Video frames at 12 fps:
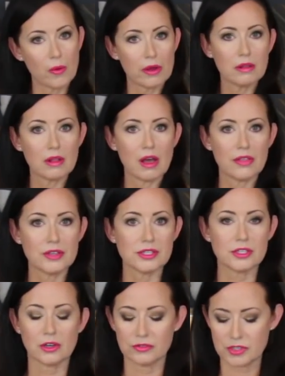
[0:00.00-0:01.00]
oil on the
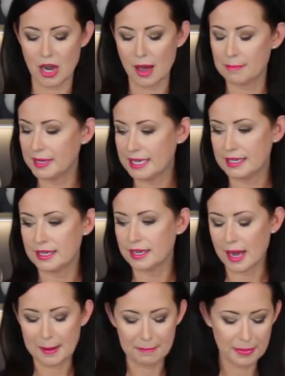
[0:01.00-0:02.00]
stovetop
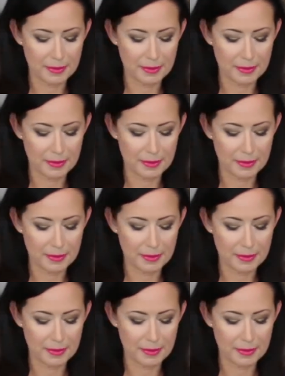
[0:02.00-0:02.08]
heating up.